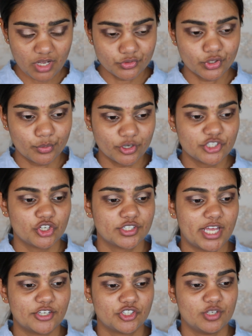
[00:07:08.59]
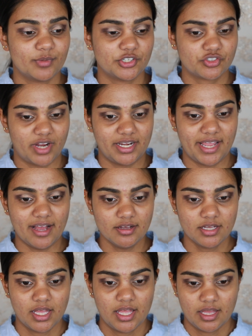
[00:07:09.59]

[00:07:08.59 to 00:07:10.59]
So I won't stress out too much right now.